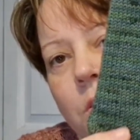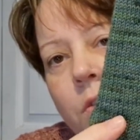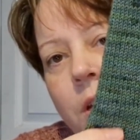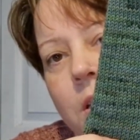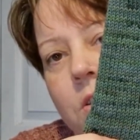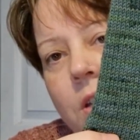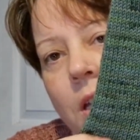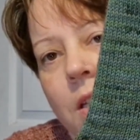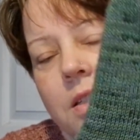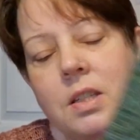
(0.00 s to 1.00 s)
green
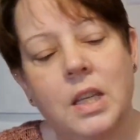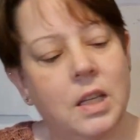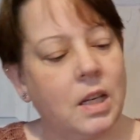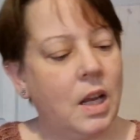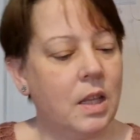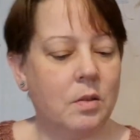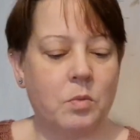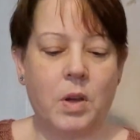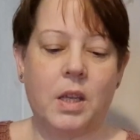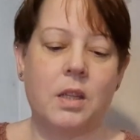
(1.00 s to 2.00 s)
shades in, and the
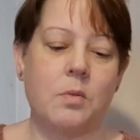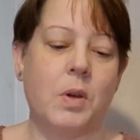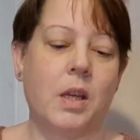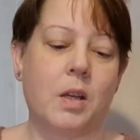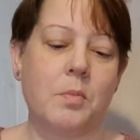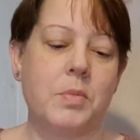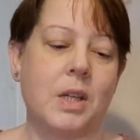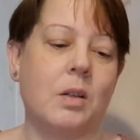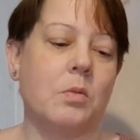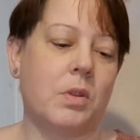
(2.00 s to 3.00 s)
way it comes
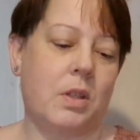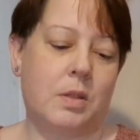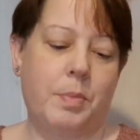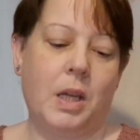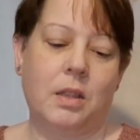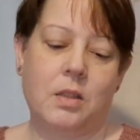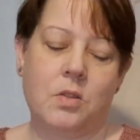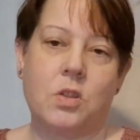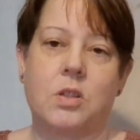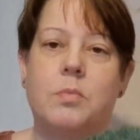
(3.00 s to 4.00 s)
out with this pattern is
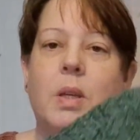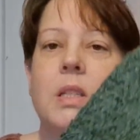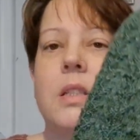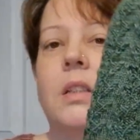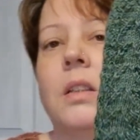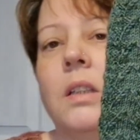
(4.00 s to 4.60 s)
just amazing.